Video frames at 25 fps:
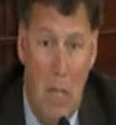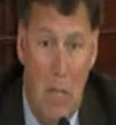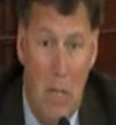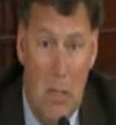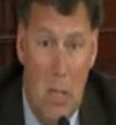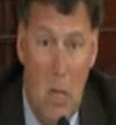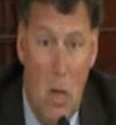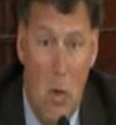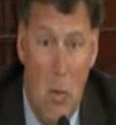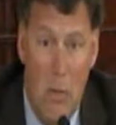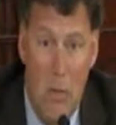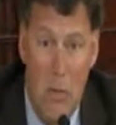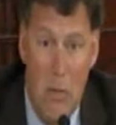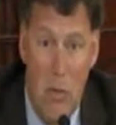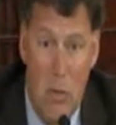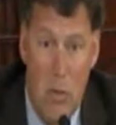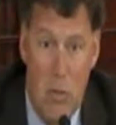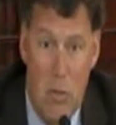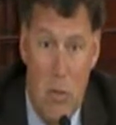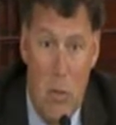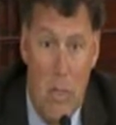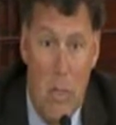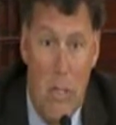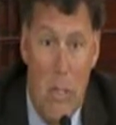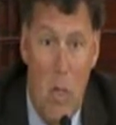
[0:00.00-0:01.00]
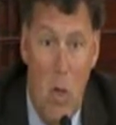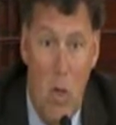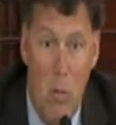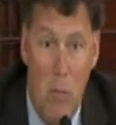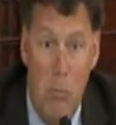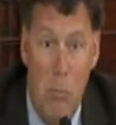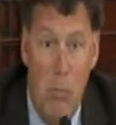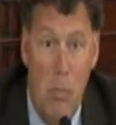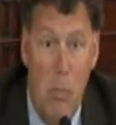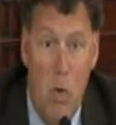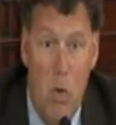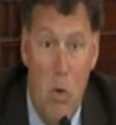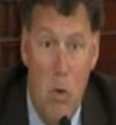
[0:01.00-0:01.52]
low-interest
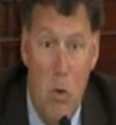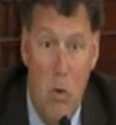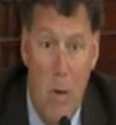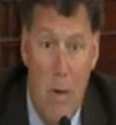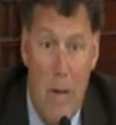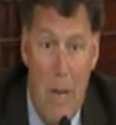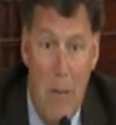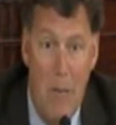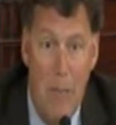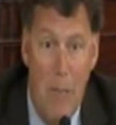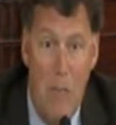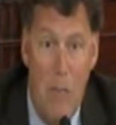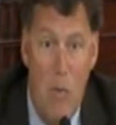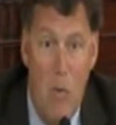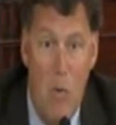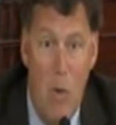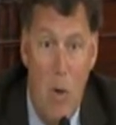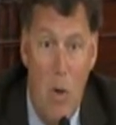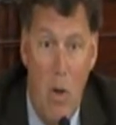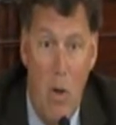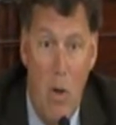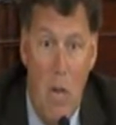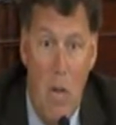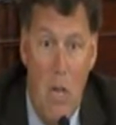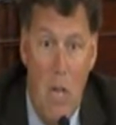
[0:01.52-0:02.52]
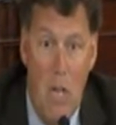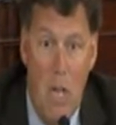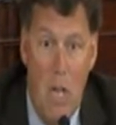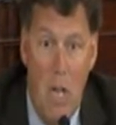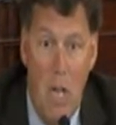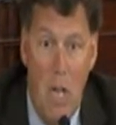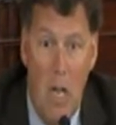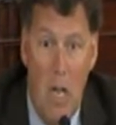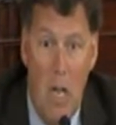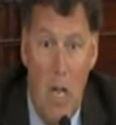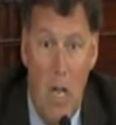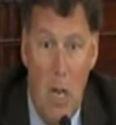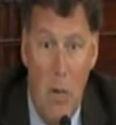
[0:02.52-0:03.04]
loan program for
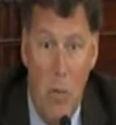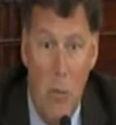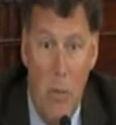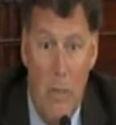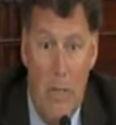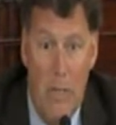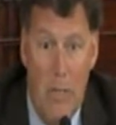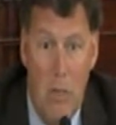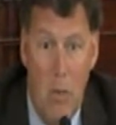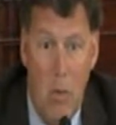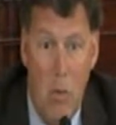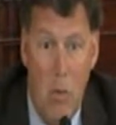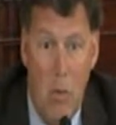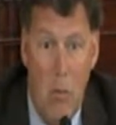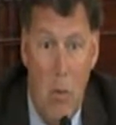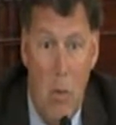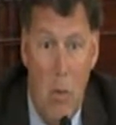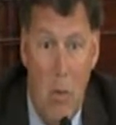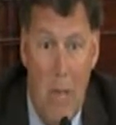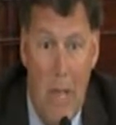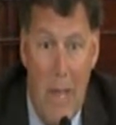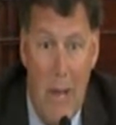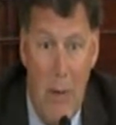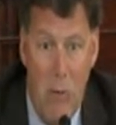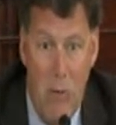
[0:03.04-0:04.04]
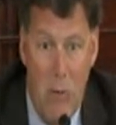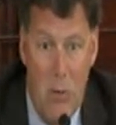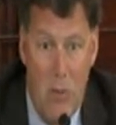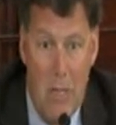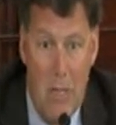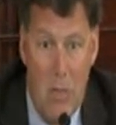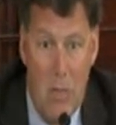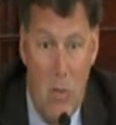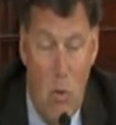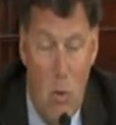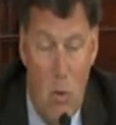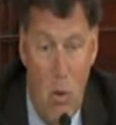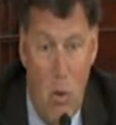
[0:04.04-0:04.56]
renewable
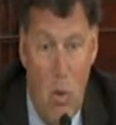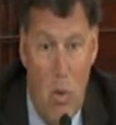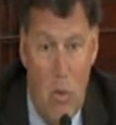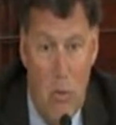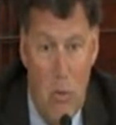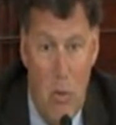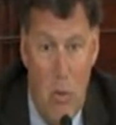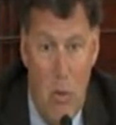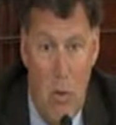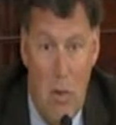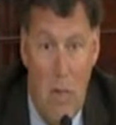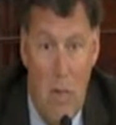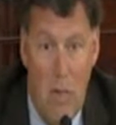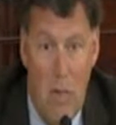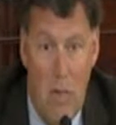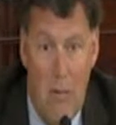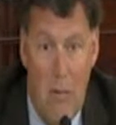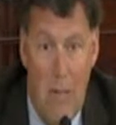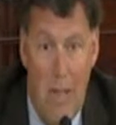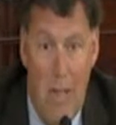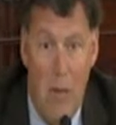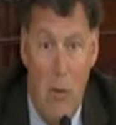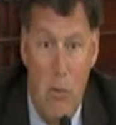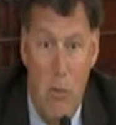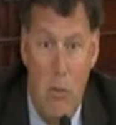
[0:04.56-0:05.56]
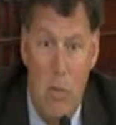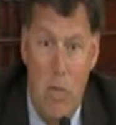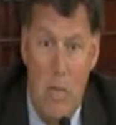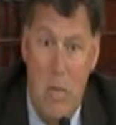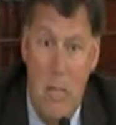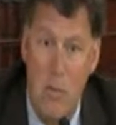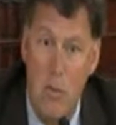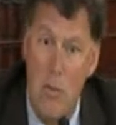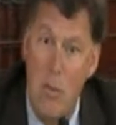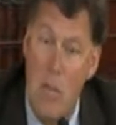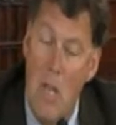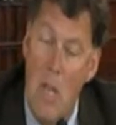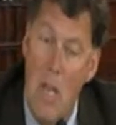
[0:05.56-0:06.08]
energies or alternative
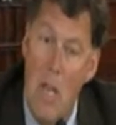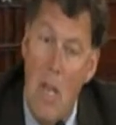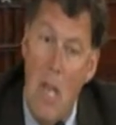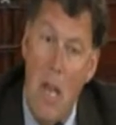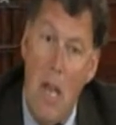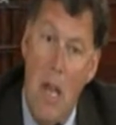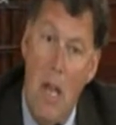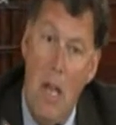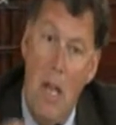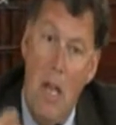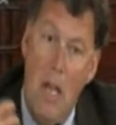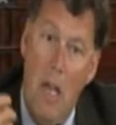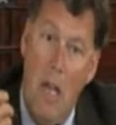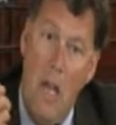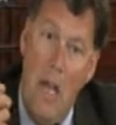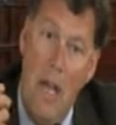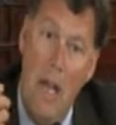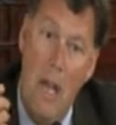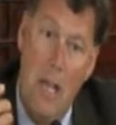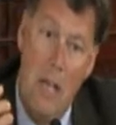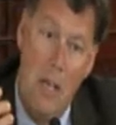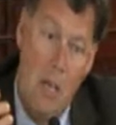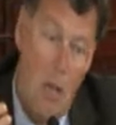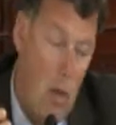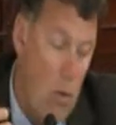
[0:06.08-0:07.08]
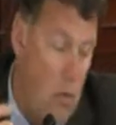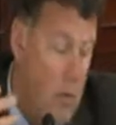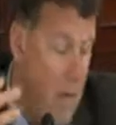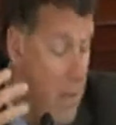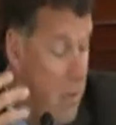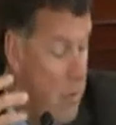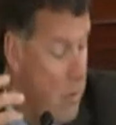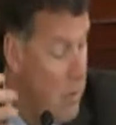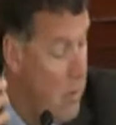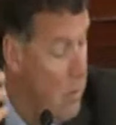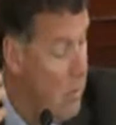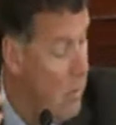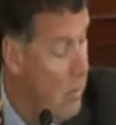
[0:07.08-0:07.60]
energies, and I know
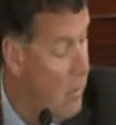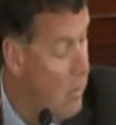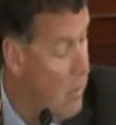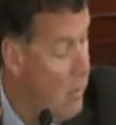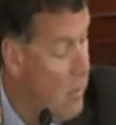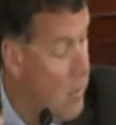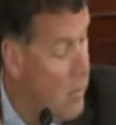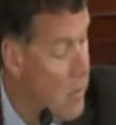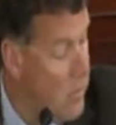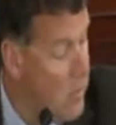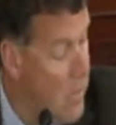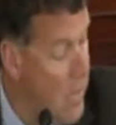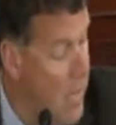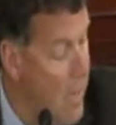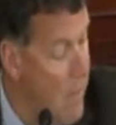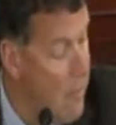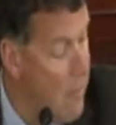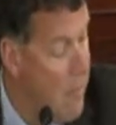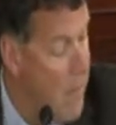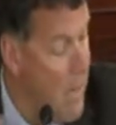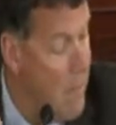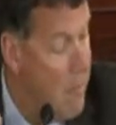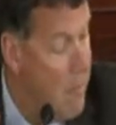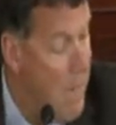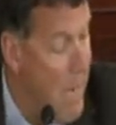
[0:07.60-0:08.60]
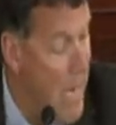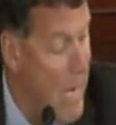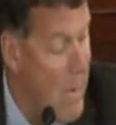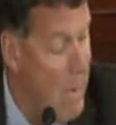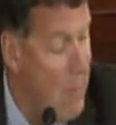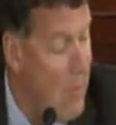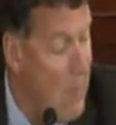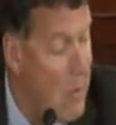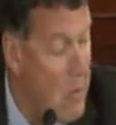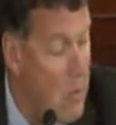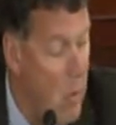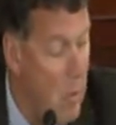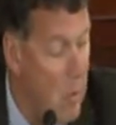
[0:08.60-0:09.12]
that the CFA
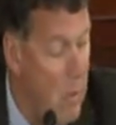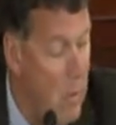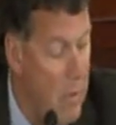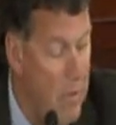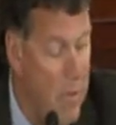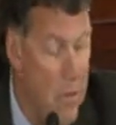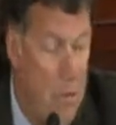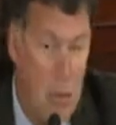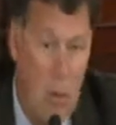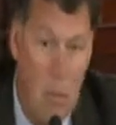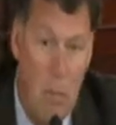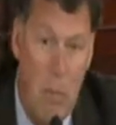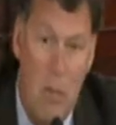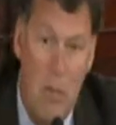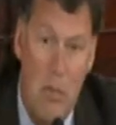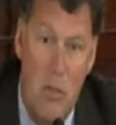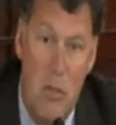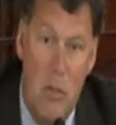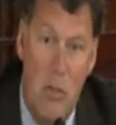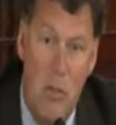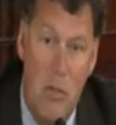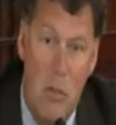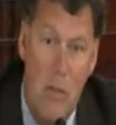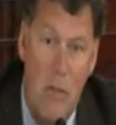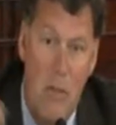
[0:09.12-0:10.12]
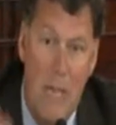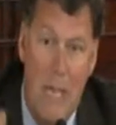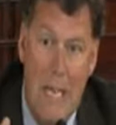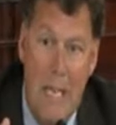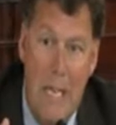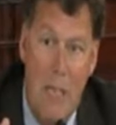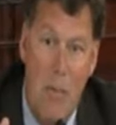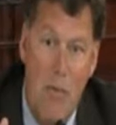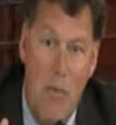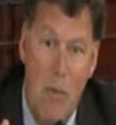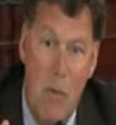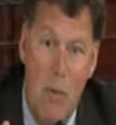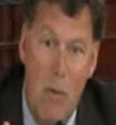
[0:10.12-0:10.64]
payments are within your budget. Do they
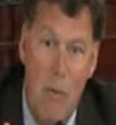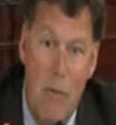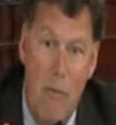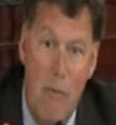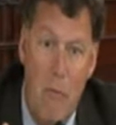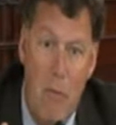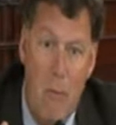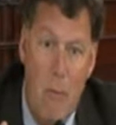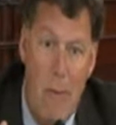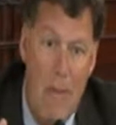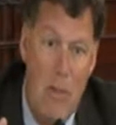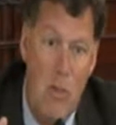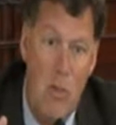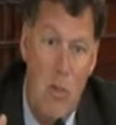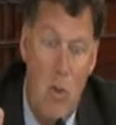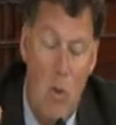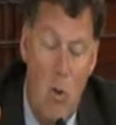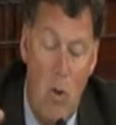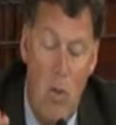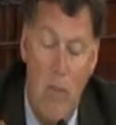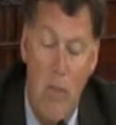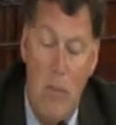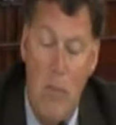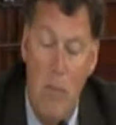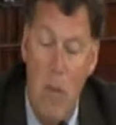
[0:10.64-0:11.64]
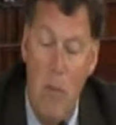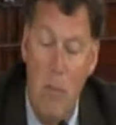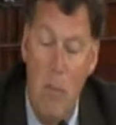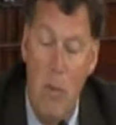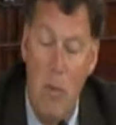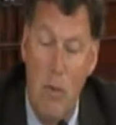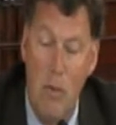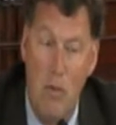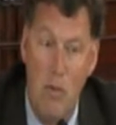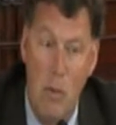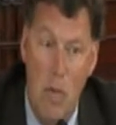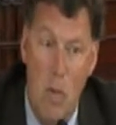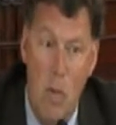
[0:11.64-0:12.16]
give you information on the
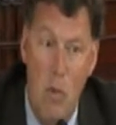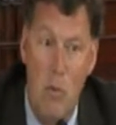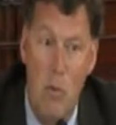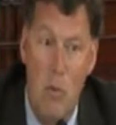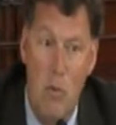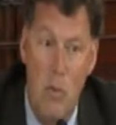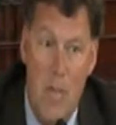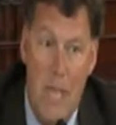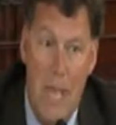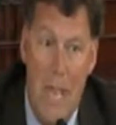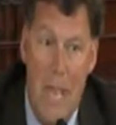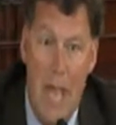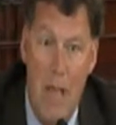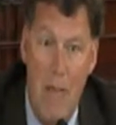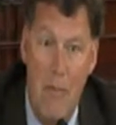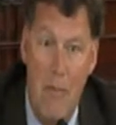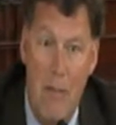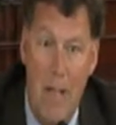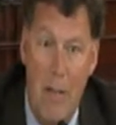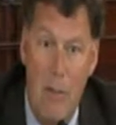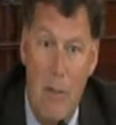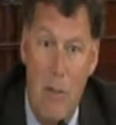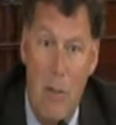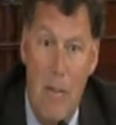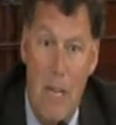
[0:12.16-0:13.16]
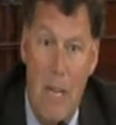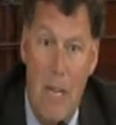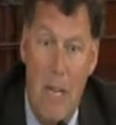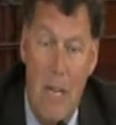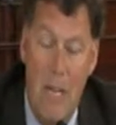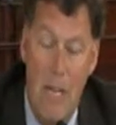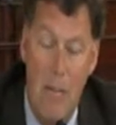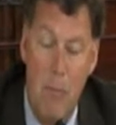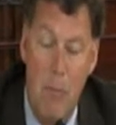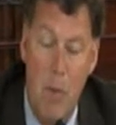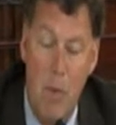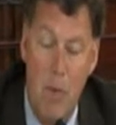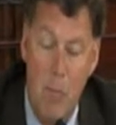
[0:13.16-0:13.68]
number of loans they have
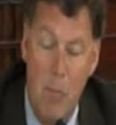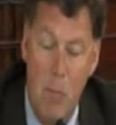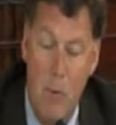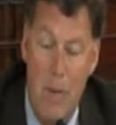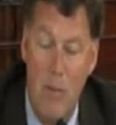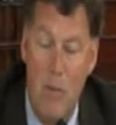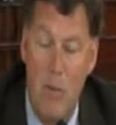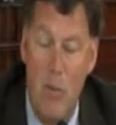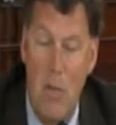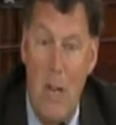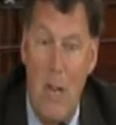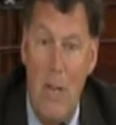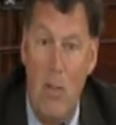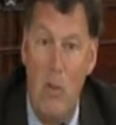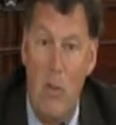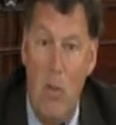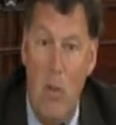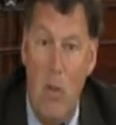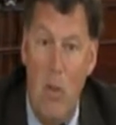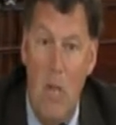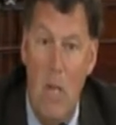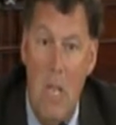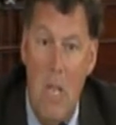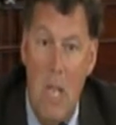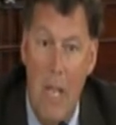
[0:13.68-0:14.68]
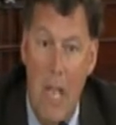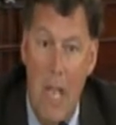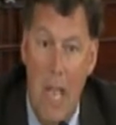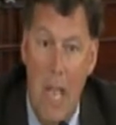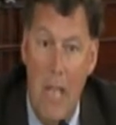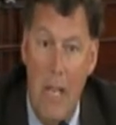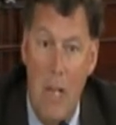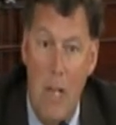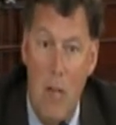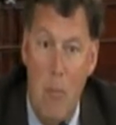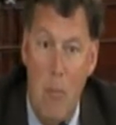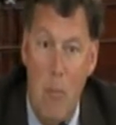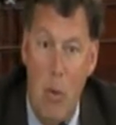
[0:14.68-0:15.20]
outstanding, both residential
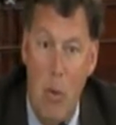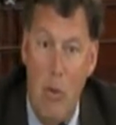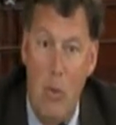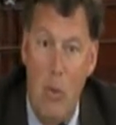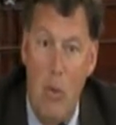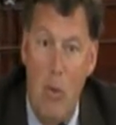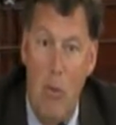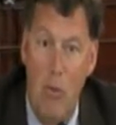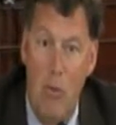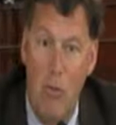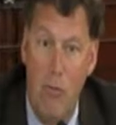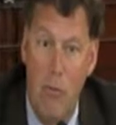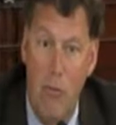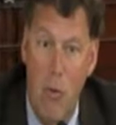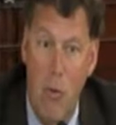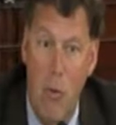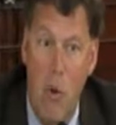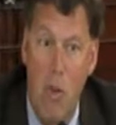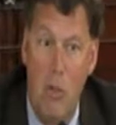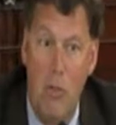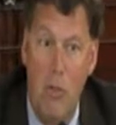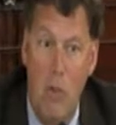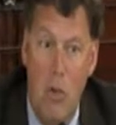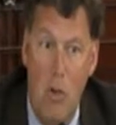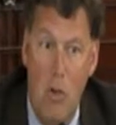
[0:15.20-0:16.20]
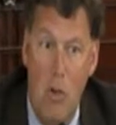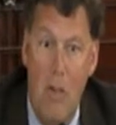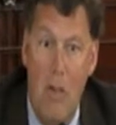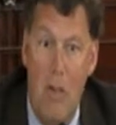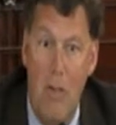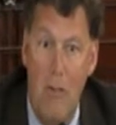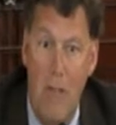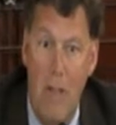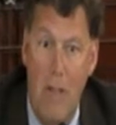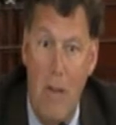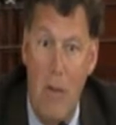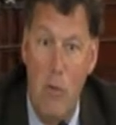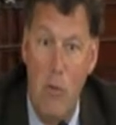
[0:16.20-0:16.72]
and commercial, for
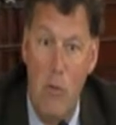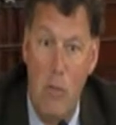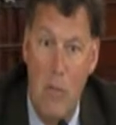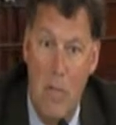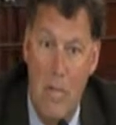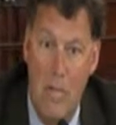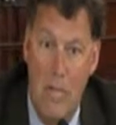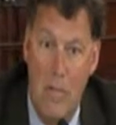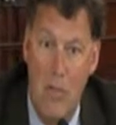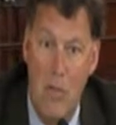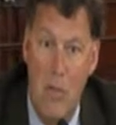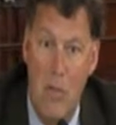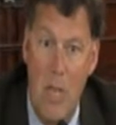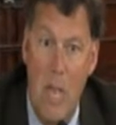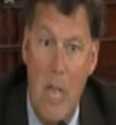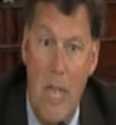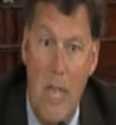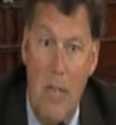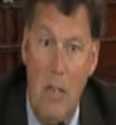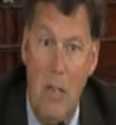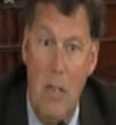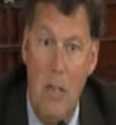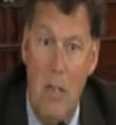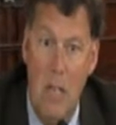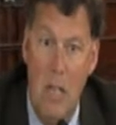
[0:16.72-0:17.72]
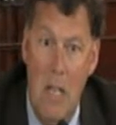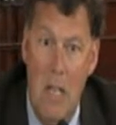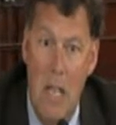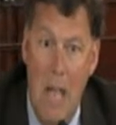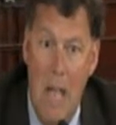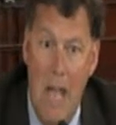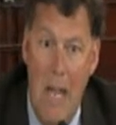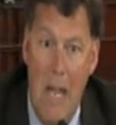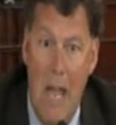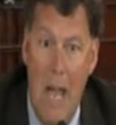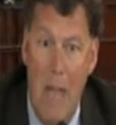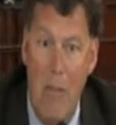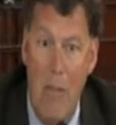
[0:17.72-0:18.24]
alternative energies, and
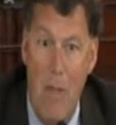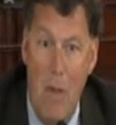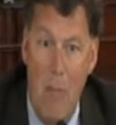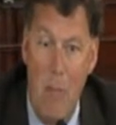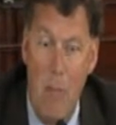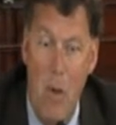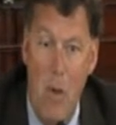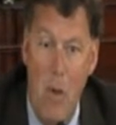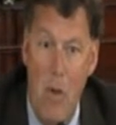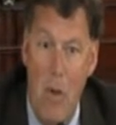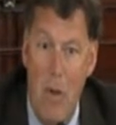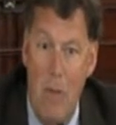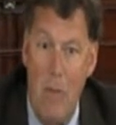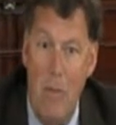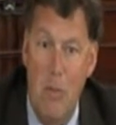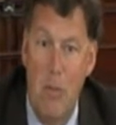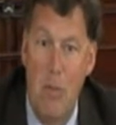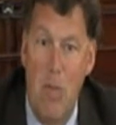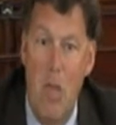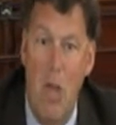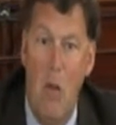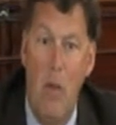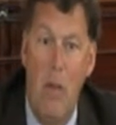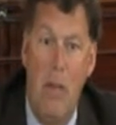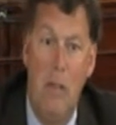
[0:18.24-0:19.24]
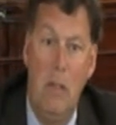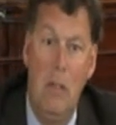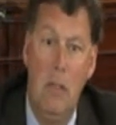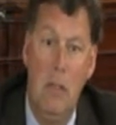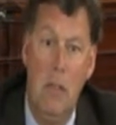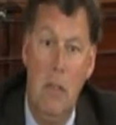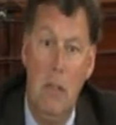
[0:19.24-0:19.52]
how that program is going?